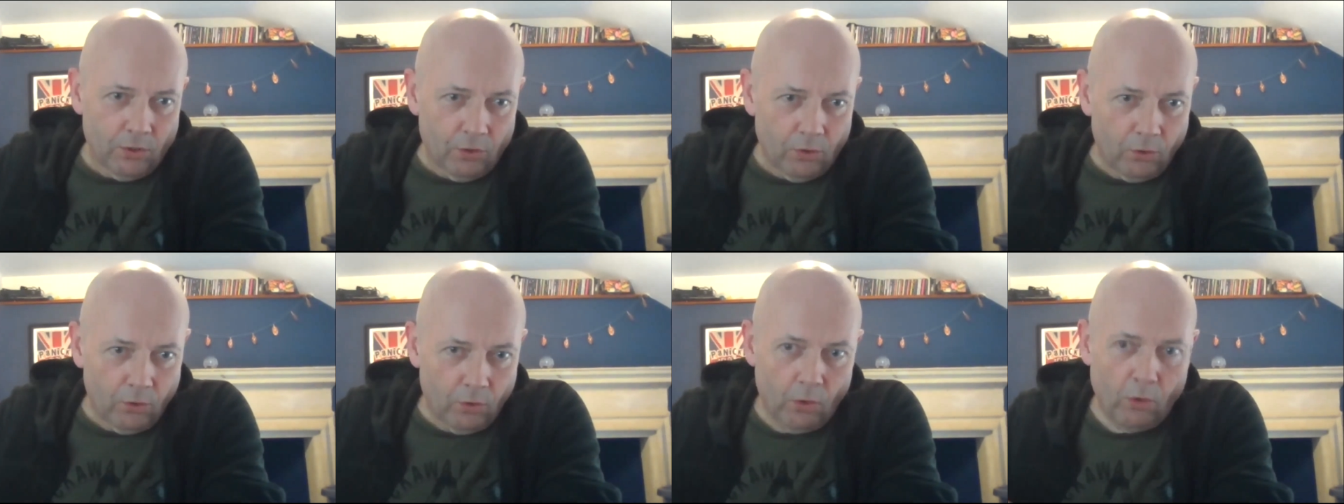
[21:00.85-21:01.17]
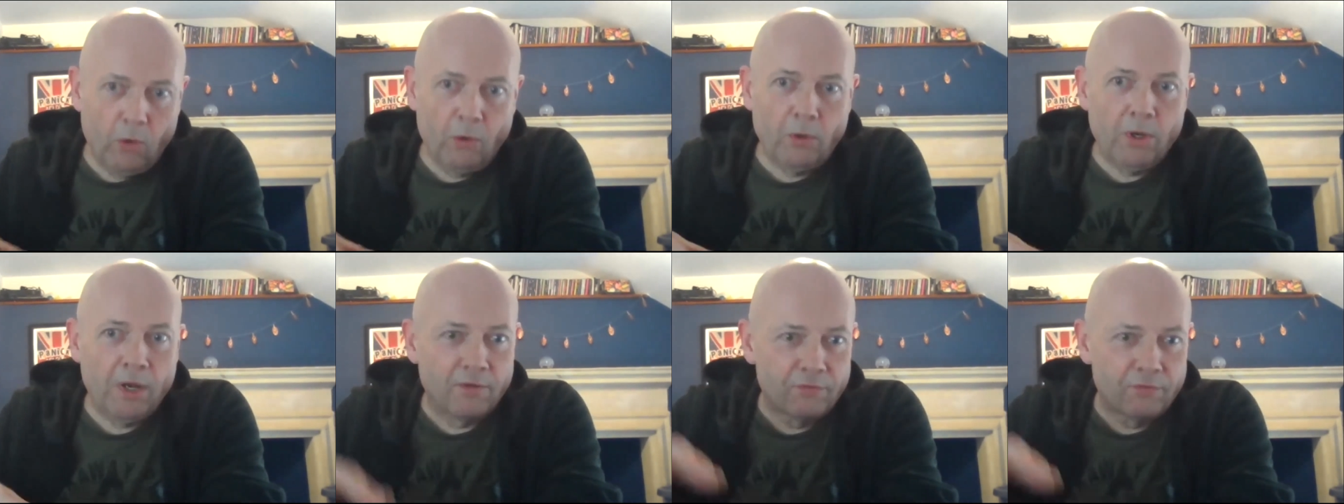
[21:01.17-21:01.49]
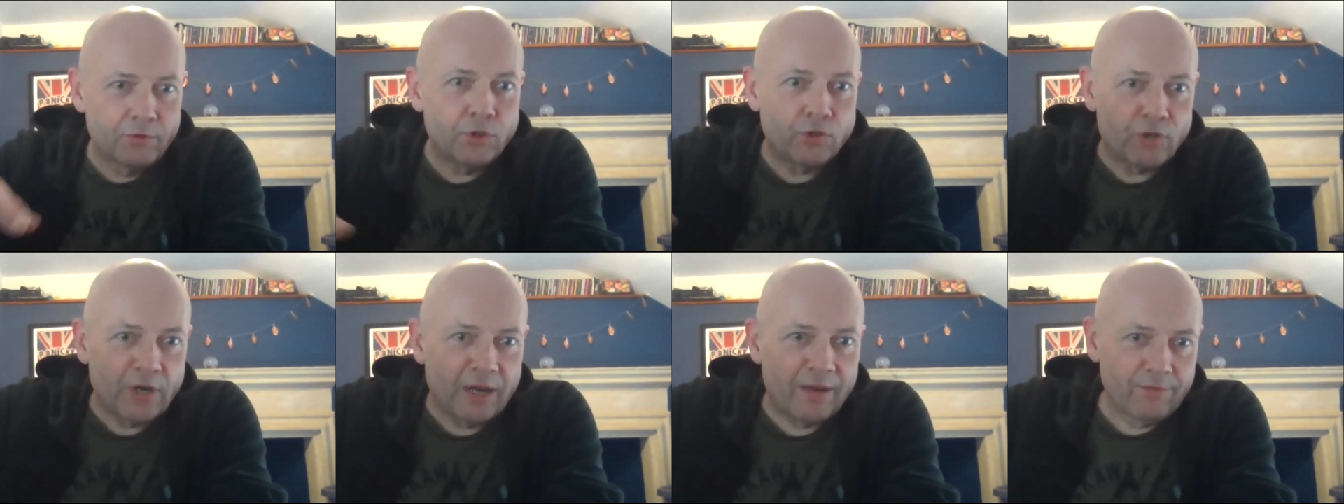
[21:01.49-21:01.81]
all of
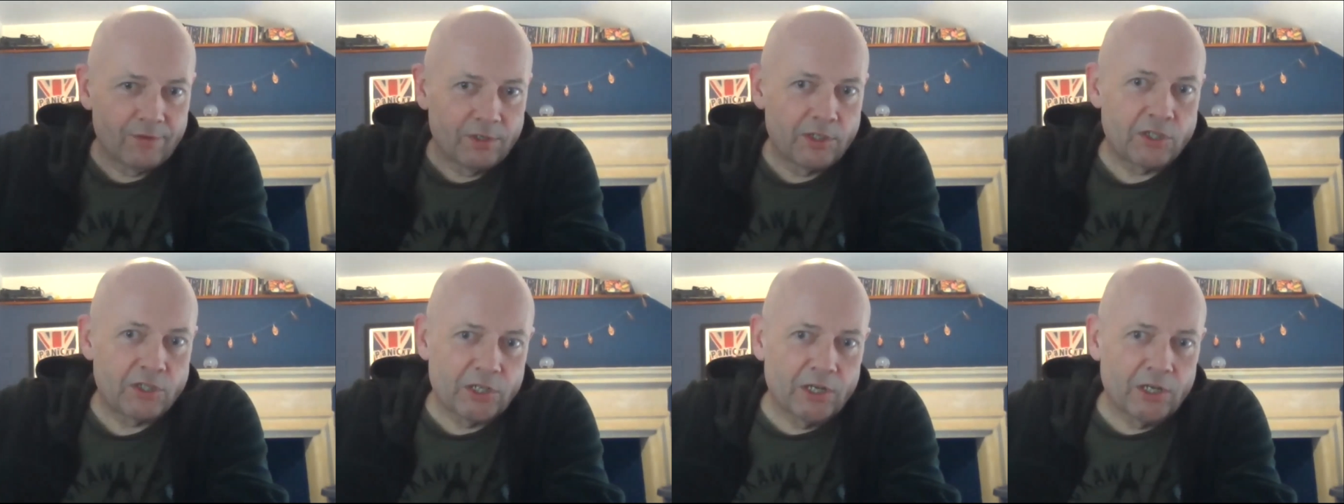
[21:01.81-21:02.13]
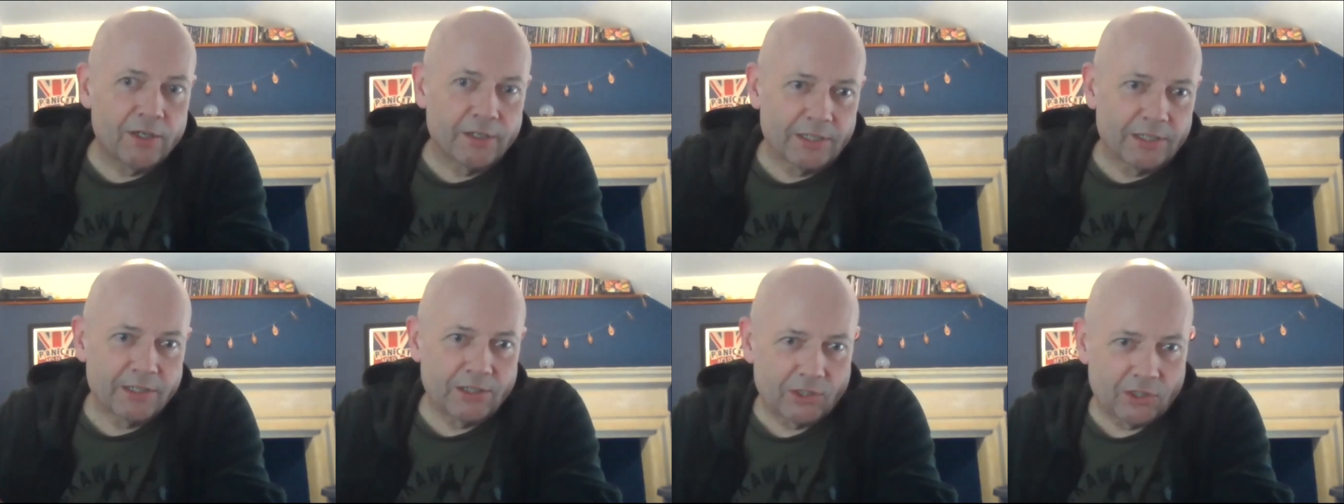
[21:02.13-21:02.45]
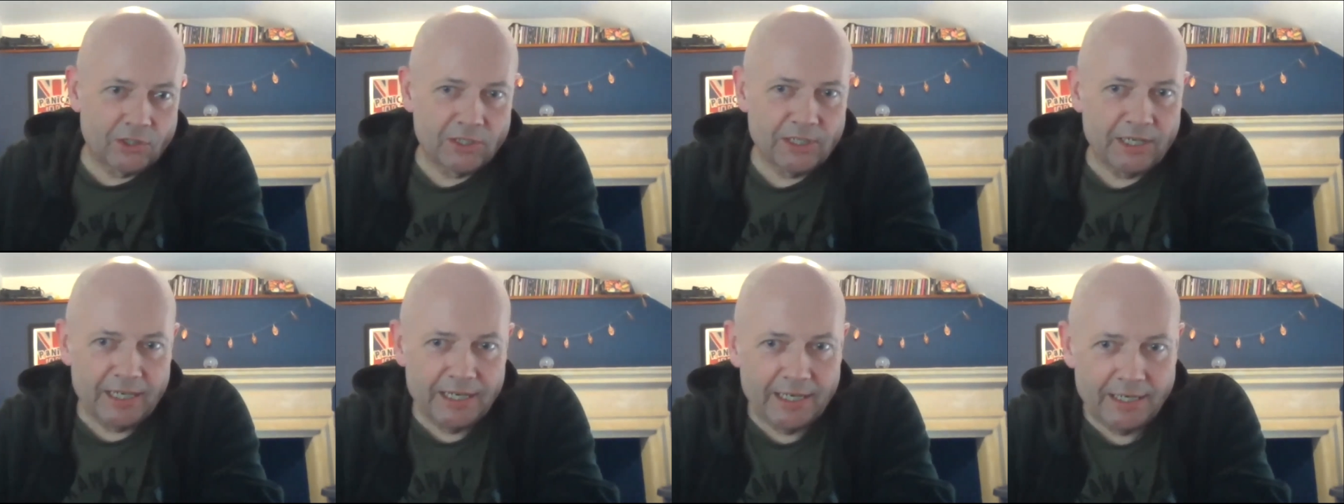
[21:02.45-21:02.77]
the traveller
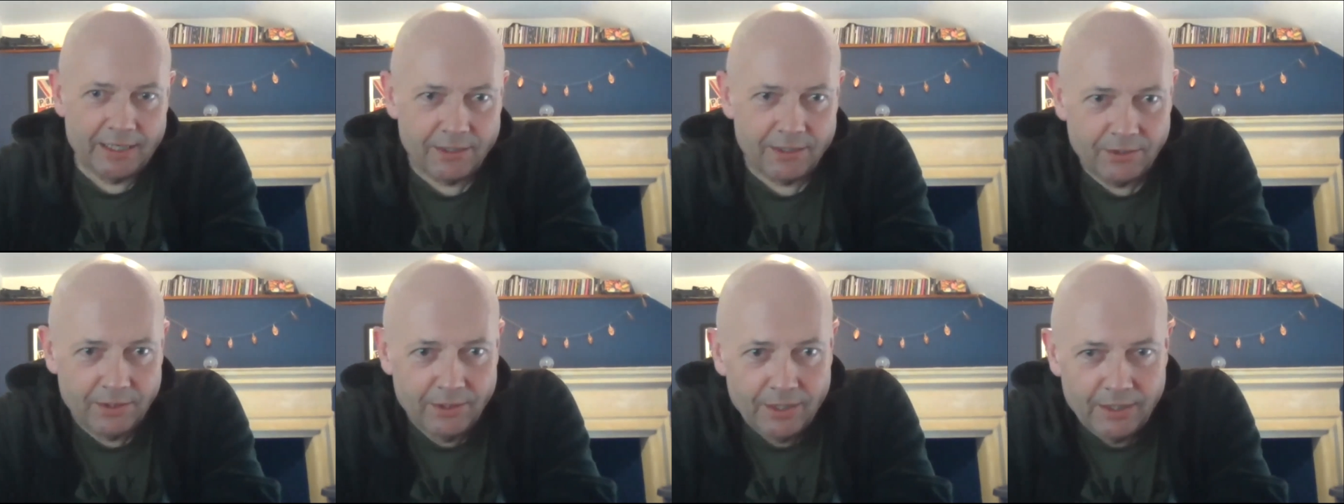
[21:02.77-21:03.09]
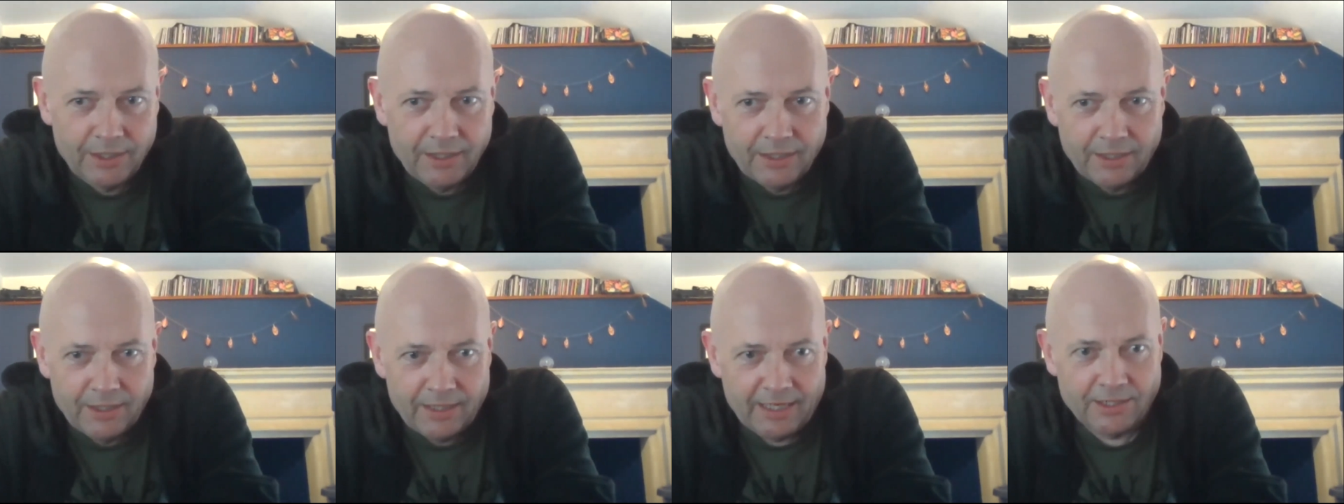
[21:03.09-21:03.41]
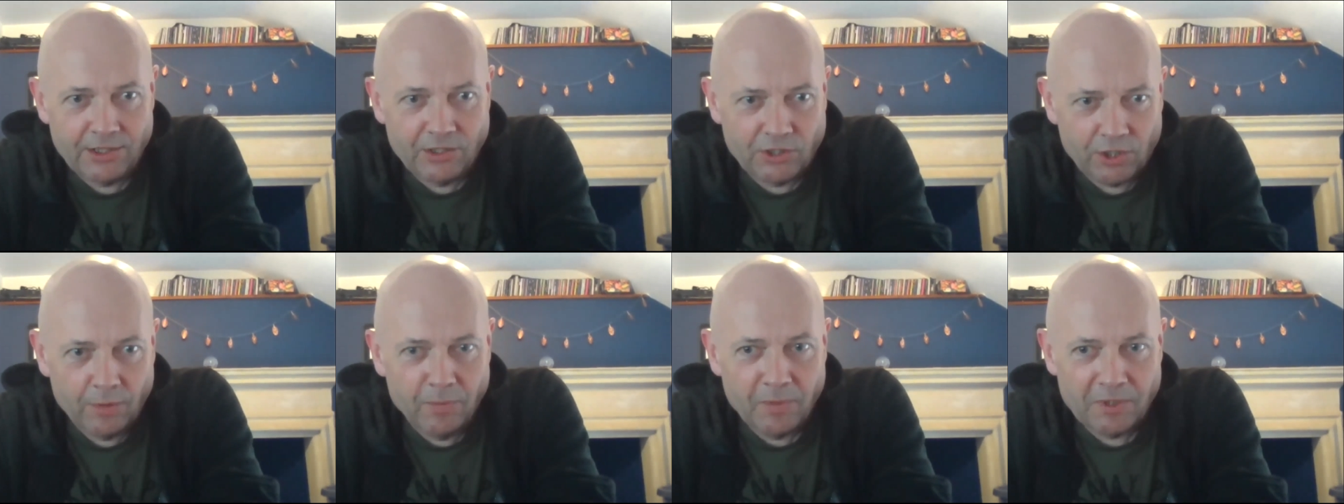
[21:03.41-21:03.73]
sites in
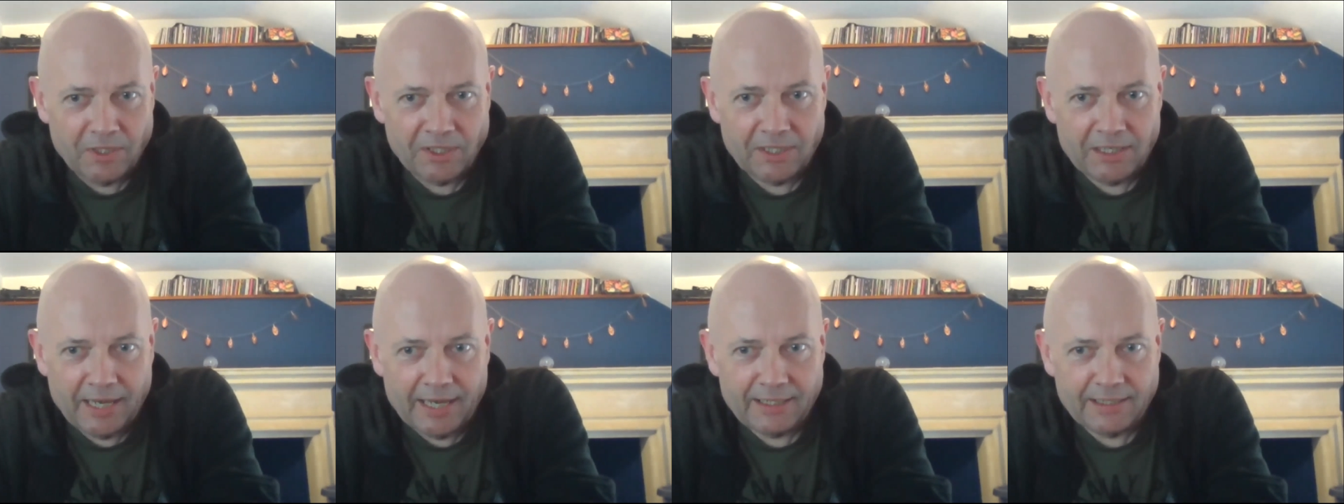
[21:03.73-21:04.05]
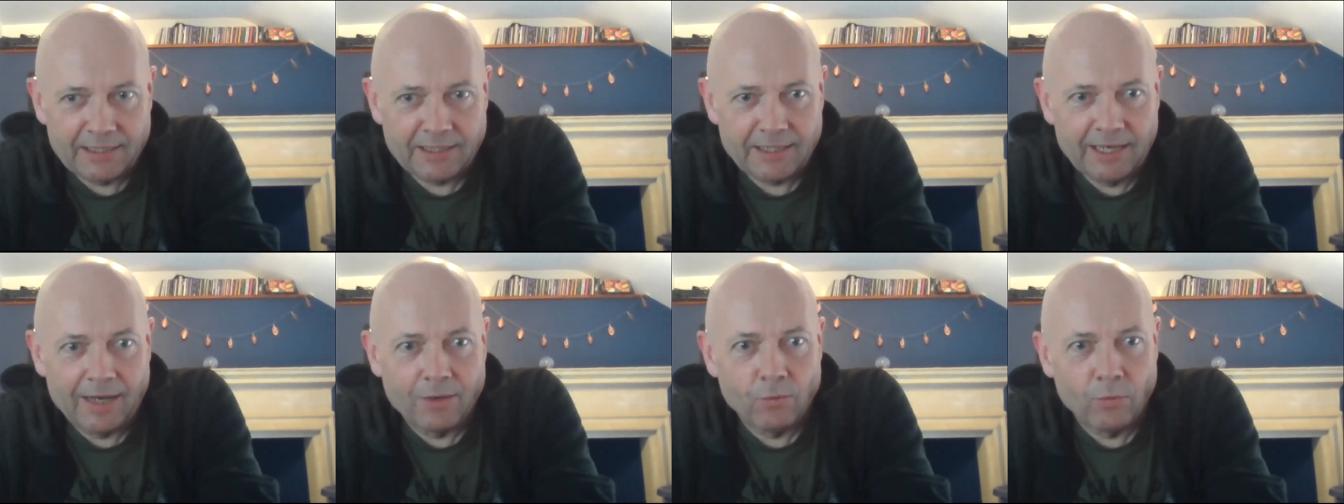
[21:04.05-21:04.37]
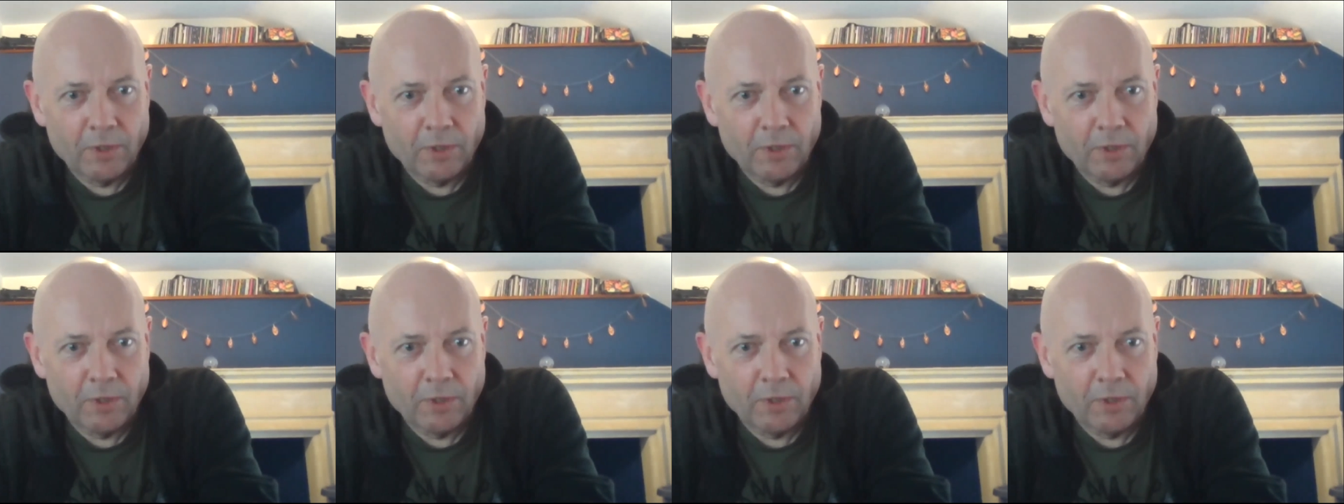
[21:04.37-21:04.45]
Somerset and